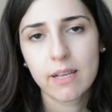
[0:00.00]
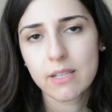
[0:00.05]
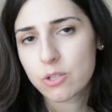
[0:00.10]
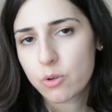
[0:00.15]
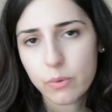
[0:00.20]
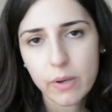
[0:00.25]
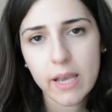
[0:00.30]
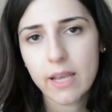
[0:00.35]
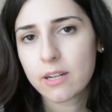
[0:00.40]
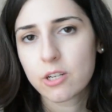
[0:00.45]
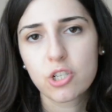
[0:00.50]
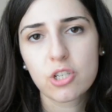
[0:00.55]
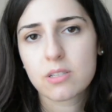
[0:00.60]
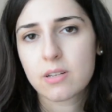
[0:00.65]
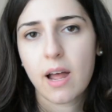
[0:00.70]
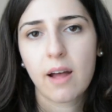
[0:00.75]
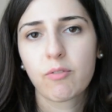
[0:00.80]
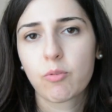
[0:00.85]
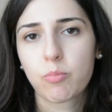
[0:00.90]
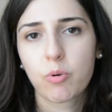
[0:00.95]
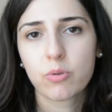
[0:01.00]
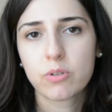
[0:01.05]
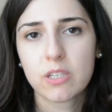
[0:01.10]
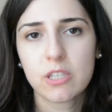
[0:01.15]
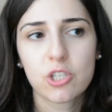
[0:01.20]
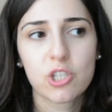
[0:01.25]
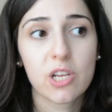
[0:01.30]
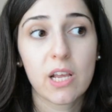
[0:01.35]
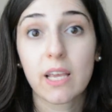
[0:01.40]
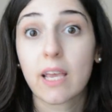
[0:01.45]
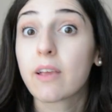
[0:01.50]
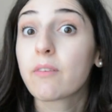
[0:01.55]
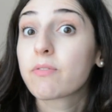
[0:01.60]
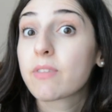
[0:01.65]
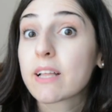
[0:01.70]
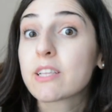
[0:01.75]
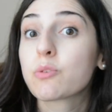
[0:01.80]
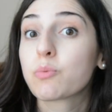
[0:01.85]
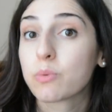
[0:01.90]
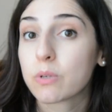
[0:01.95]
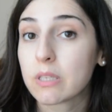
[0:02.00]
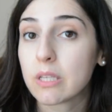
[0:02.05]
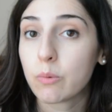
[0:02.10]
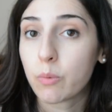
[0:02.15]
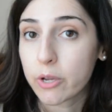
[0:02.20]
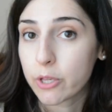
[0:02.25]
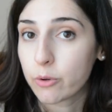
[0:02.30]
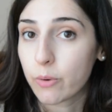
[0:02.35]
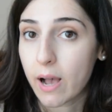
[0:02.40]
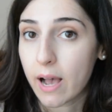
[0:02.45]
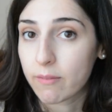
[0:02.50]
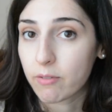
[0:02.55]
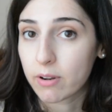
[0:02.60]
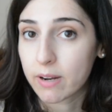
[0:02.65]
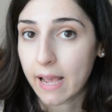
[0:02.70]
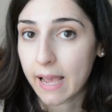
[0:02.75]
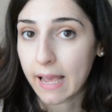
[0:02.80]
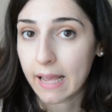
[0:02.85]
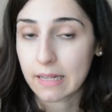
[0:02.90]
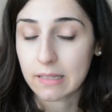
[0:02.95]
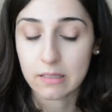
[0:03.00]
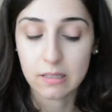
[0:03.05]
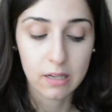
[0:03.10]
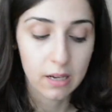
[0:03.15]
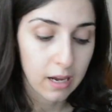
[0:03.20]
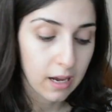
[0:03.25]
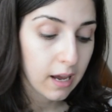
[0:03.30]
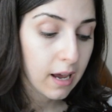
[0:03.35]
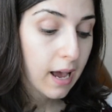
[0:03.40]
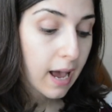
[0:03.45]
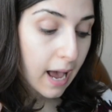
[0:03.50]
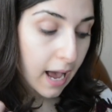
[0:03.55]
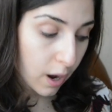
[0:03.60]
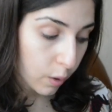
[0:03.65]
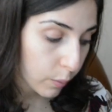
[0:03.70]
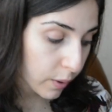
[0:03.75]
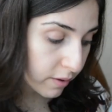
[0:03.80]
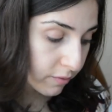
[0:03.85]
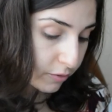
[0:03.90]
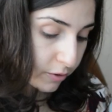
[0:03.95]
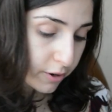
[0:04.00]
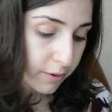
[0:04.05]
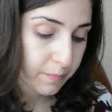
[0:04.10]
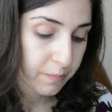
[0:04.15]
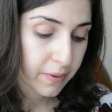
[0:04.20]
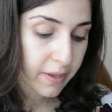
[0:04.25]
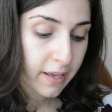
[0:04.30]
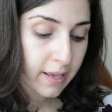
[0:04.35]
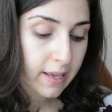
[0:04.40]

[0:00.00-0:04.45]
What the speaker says: It's okay to just have a protein shake if that's really what you have on hand. However,